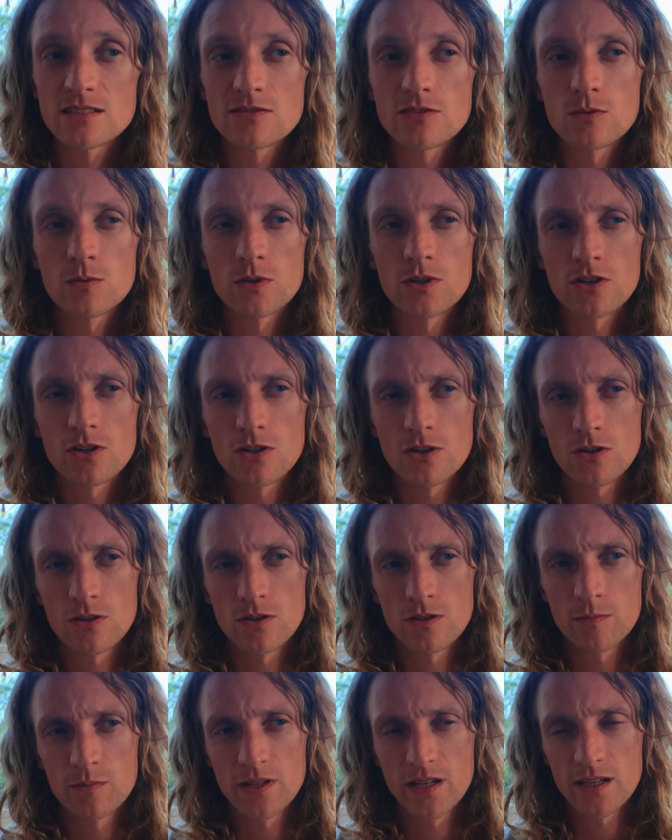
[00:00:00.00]
if you want to
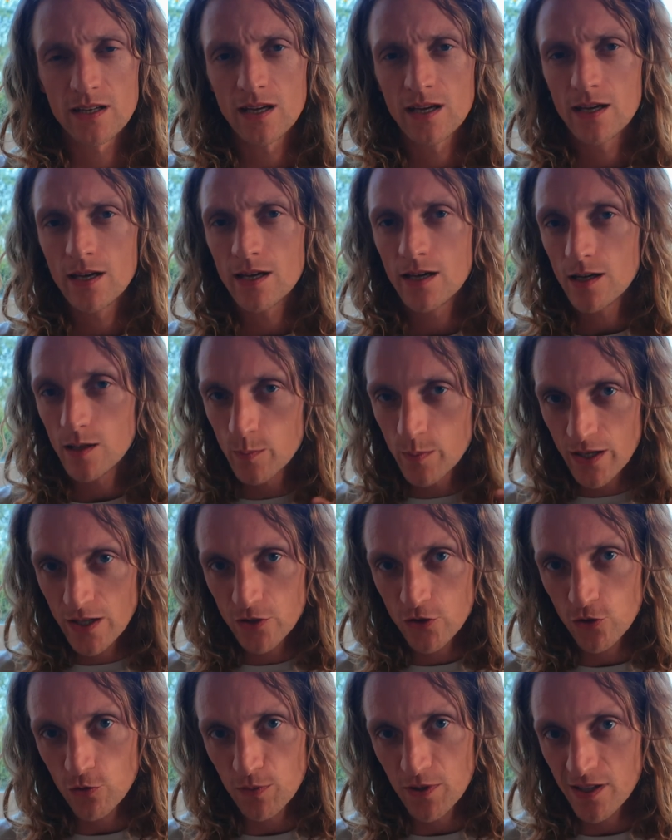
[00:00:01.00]
call them that,
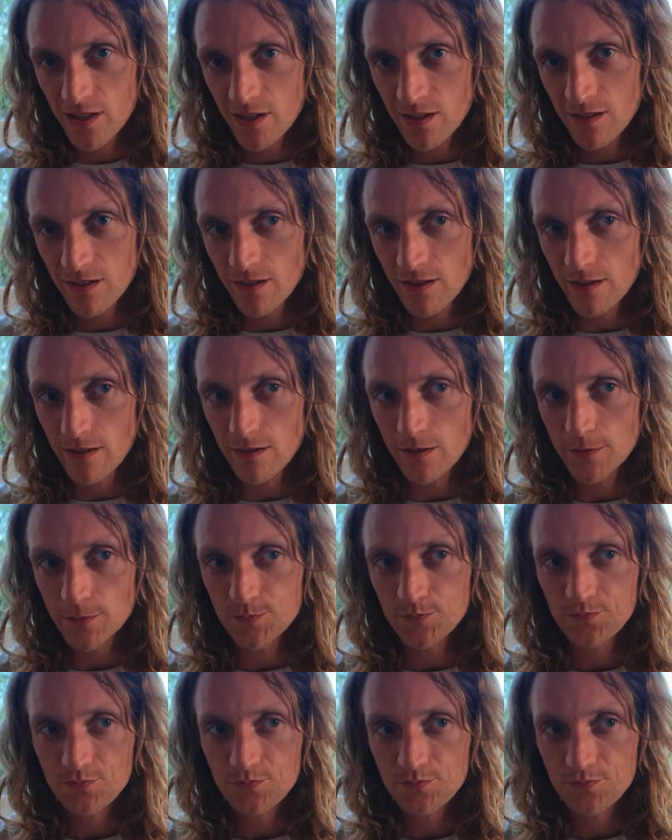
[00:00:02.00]
about to begin here.